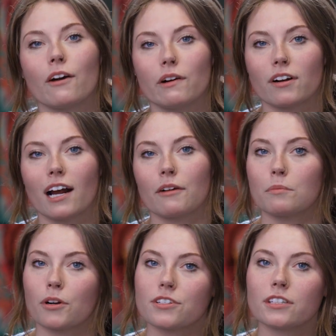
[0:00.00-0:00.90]
However, I
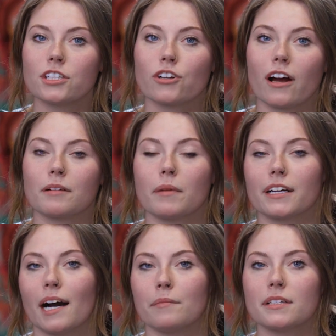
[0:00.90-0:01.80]
would personally track
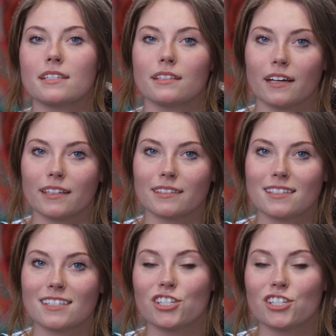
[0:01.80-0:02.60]
my comments, likes,